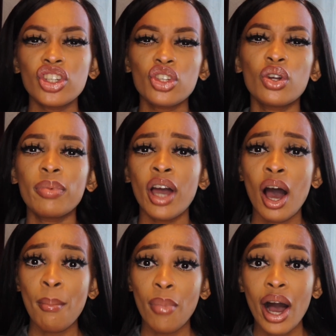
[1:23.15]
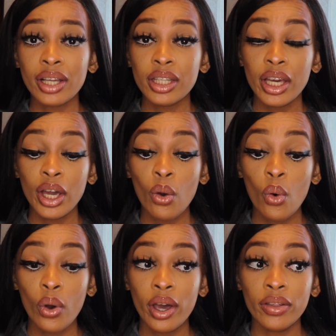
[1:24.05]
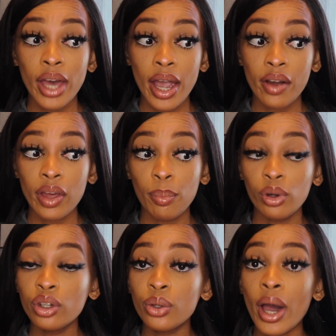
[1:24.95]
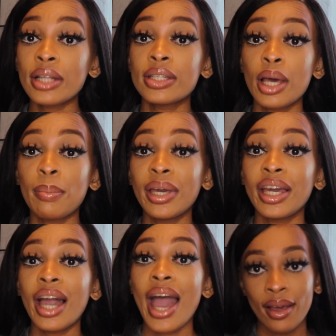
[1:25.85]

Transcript: just going to be an unboxing on the hair that BulaDou had sent me.